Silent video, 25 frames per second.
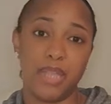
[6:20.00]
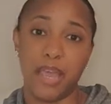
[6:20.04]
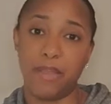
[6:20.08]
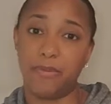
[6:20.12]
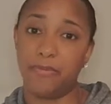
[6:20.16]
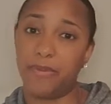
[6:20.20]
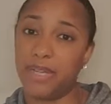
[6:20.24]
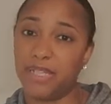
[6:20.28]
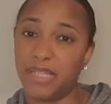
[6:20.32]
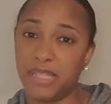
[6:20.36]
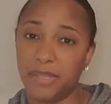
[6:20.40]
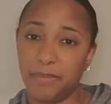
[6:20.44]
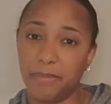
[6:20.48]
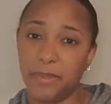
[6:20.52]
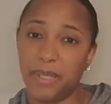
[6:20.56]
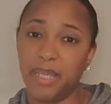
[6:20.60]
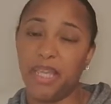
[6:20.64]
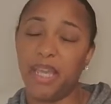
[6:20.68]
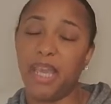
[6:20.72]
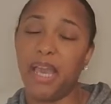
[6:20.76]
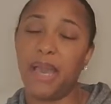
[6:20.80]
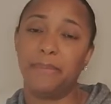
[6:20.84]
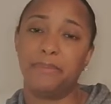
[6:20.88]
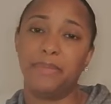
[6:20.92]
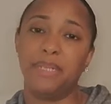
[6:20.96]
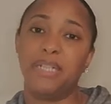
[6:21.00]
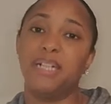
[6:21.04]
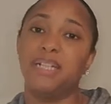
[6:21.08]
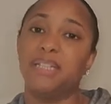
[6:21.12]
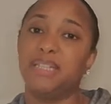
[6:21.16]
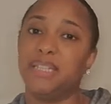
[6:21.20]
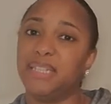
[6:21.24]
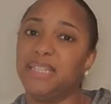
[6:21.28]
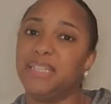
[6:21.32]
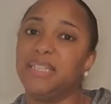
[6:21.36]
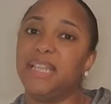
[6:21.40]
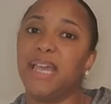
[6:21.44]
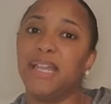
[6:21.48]
recipe. I'm gonna
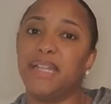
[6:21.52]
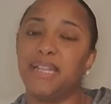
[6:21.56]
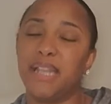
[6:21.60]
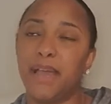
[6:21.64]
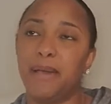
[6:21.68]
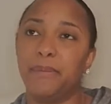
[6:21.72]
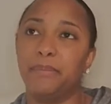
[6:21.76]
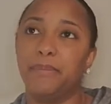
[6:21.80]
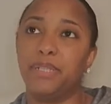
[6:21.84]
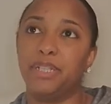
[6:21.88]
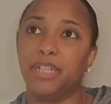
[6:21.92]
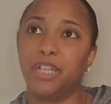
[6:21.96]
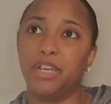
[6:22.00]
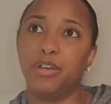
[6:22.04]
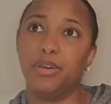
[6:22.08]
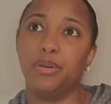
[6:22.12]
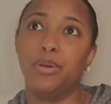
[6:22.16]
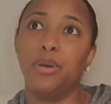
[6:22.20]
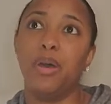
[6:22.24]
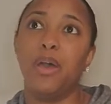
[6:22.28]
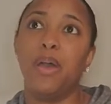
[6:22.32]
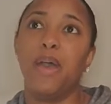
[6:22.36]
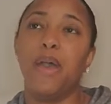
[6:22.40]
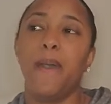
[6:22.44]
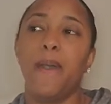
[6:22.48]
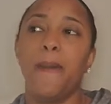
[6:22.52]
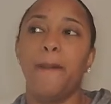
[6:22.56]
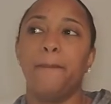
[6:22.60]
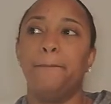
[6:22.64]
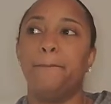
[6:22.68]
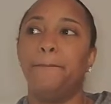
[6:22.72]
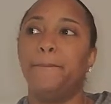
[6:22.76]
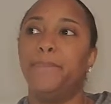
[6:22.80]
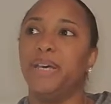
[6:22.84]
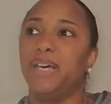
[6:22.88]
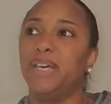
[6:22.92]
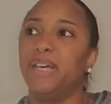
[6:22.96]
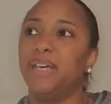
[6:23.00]
link that down below.
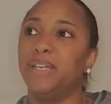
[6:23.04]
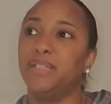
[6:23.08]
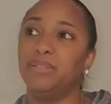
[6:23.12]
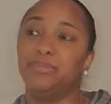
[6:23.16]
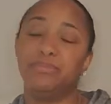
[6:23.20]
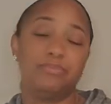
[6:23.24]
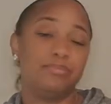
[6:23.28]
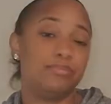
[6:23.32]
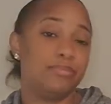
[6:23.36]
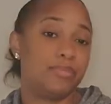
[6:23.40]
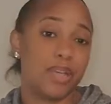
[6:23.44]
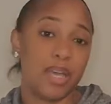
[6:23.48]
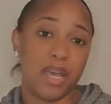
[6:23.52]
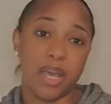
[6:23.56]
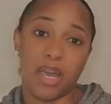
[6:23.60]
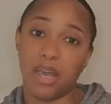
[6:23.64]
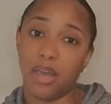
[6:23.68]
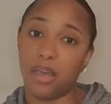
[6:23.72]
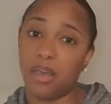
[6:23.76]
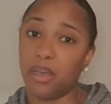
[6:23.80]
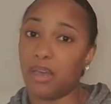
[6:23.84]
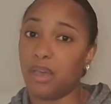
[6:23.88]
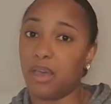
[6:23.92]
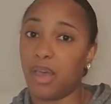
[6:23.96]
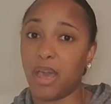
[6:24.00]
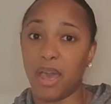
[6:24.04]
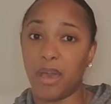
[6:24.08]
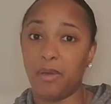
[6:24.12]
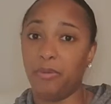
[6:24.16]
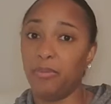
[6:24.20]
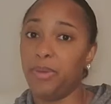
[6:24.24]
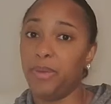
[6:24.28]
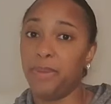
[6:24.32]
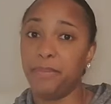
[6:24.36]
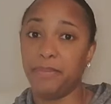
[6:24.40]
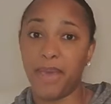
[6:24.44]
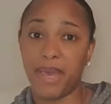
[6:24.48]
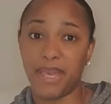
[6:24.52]
But I
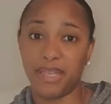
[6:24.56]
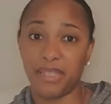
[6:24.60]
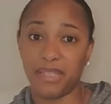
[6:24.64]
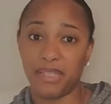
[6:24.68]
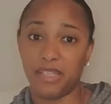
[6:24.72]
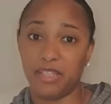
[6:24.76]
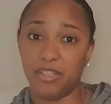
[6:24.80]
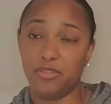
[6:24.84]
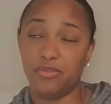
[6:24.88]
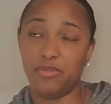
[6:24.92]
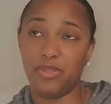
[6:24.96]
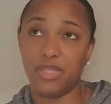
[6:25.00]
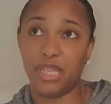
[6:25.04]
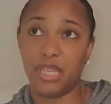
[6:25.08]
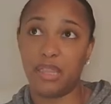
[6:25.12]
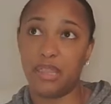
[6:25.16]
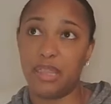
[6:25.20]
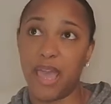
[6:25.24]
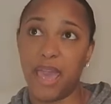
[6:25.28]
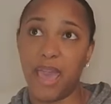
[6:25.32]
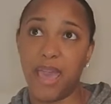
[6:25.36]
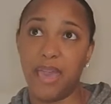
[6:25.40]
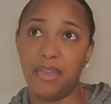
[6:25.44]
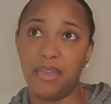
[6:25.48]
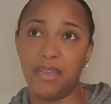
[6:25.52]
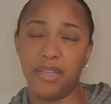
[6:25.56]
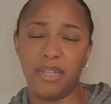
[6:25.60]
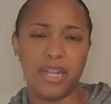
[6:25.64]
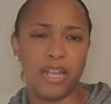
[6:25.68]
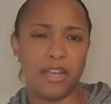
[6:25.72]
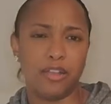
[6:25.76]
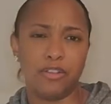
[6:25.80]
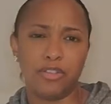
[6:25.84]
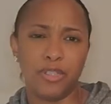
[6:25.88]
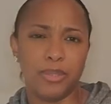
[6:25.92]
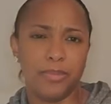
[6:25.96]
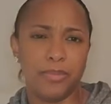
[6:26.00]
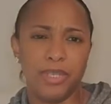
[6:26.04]
went back to using that, and I
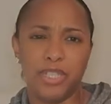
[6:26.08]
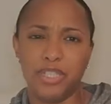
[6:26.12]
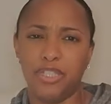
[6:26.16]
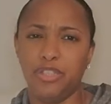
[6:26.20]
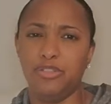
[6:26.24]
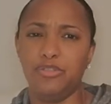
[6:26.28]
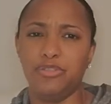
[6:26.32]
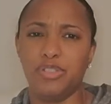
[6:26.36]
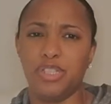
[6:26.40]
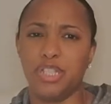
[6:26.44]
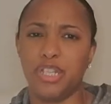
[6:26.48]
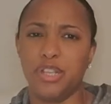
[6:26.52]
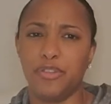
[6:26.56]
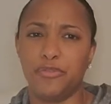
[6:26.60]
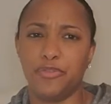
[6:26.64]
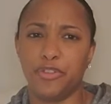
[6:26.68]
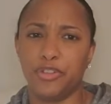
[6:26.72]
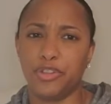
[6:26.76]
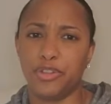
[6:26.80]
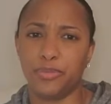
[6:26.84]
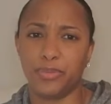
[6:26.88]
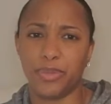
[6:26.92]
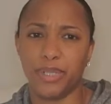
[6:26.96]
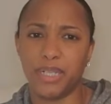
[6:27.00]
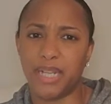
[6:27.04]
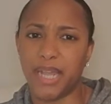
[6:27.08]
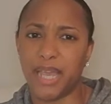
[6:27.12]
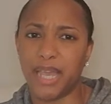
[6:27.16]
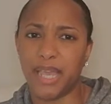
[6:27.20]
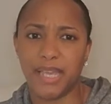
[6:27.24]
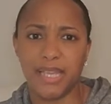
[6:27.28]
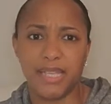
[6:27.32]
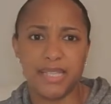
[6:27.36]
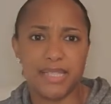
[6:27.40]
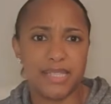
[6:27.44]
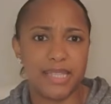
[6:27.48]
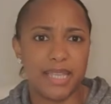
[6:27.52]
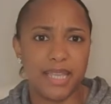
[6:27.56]
only been using it for 3
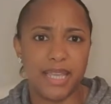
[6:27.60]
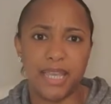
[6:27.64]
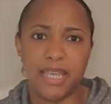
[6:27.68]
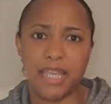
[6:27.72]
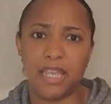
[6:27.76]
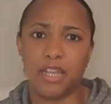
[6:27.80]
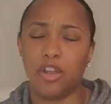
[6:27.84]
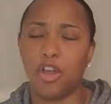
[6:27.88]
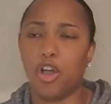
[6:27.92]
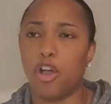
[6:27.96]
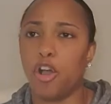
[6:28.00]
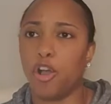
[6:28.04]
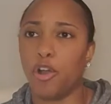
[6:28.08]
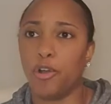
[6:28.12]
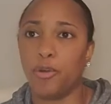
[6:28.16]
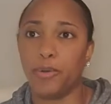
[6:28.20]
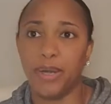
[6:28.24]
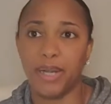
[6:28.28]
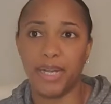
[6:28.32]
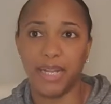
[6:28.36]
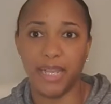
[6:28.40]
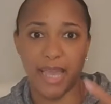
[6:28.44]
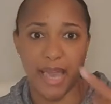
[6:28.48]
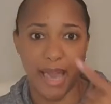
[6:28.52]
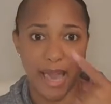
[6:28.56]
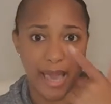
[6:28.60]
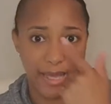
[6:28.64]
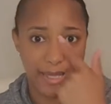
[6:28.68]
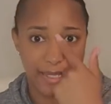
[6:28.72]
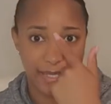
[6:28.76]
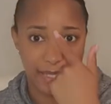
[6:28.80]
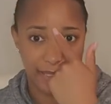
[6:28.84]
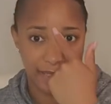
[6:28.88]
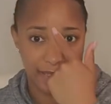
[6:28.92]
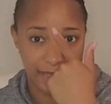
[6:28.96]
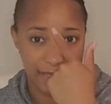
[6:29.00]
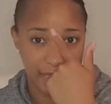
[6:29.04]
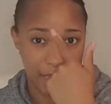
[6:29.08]
days, and already I
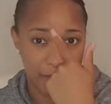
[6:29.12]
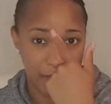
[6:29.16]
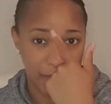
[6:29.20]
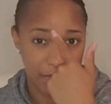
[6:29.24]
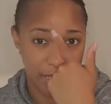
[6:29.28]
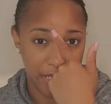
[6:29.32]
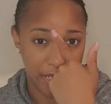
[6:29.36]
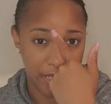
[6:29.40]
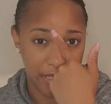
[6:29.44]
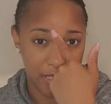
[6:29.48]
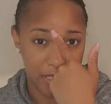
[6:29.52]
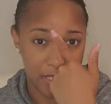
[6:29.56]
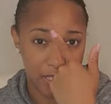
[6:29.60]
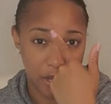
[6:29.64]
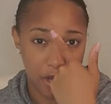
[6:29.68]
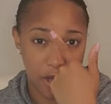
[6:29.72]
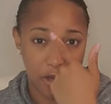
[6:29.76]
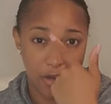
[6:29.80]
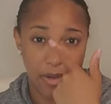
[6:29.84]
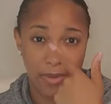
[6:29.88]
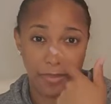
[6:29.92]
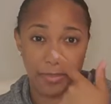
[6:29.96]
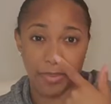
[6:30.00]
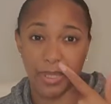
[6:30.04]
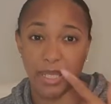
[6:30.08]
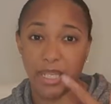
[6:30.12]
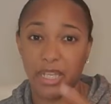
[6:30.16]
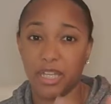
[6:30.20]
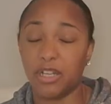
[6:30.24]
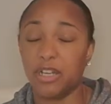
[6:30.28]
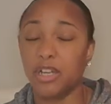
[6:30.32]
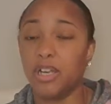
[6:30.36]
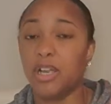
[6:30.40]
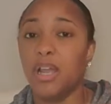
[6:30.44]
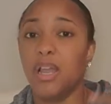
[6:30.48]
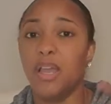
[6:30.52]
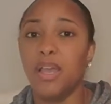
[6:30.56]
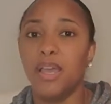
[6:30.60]
can tell that the scar up
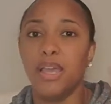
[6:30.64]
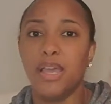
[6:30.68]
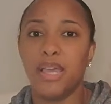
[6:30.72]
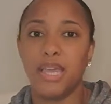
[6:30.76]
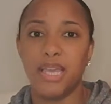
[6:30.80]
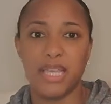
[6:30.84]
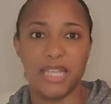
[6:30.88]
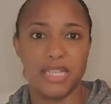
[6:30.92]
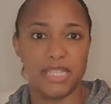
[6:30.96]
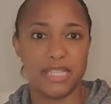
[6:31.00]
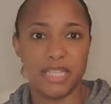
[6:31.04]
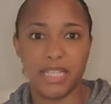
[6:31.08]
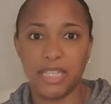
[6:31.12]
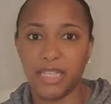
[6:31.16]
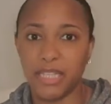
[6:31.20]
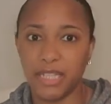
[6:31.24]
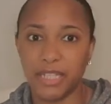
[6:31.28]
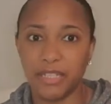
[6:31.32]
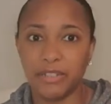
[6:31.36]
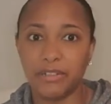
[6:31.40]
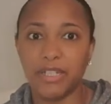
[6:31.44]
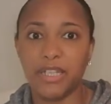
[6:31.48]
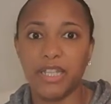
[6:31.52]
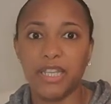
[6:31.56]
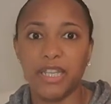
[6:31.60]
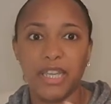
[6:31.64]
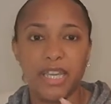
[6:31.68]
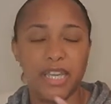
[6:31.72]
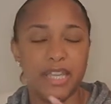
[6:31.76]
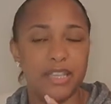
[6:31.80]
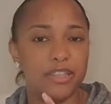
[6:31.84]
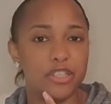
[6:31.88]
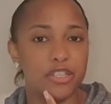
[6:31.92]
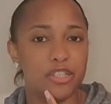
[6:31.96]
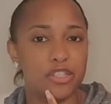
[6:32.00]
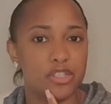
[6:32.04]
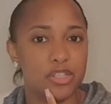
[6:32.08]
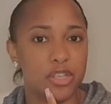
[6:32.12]
here is clearing
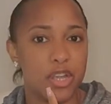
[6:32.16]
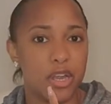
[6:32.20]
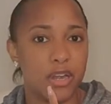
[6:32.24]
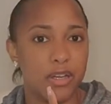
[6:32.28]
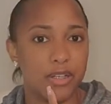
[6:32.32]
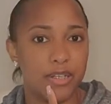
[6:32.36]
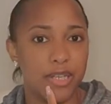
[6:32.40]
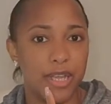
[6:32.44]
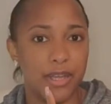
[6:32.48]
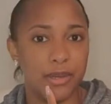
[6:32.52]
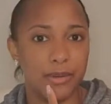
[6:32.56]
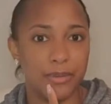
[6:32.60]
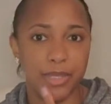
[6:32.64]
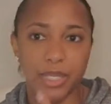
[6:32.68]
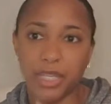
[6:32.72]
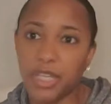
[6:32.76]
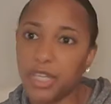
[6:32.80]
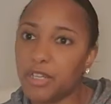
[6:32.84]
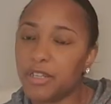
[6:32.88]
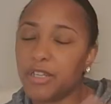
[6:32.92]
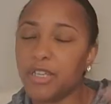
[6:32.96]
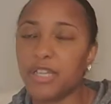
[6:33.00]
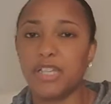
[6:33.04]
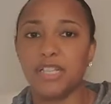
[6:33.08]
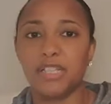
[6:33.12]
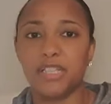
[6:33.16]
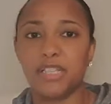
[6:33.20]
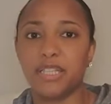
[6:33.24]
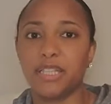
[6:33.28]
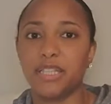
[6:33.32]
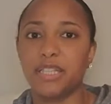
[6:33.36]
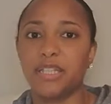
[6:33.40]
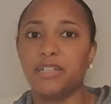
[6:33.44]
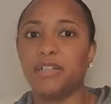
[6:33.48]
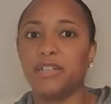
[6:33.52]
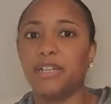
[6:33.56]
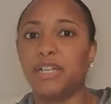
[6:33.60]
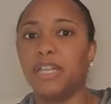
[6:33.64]
and the scar down here is
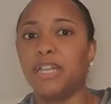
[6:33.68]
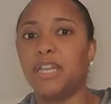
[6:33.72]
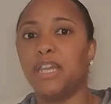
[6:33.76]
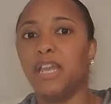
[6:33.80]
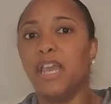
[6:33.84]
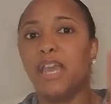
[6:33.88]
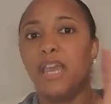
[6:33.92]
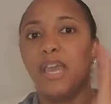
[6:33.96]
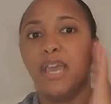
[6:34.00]
clearing,